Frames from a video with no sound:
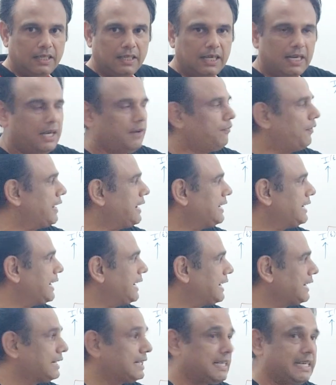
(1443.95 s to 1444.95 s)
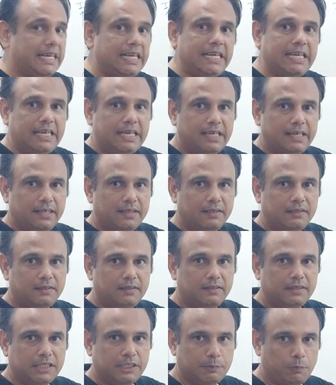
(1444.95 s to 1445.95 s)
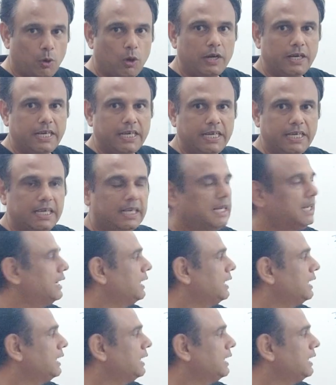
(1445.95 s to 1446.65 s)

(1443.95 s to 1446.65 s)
If I take t, small t,